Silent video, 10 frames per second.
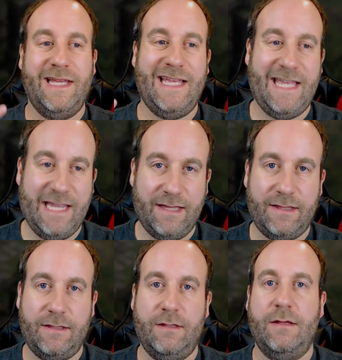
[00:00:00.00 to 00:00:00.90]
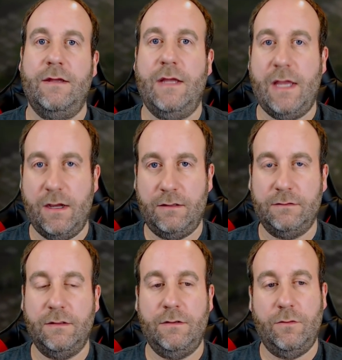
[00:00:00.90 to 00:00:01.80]
Ith,
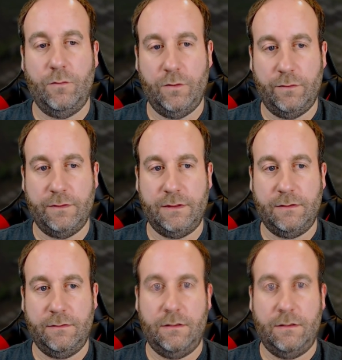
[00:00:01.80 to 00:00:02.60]
Eld runes.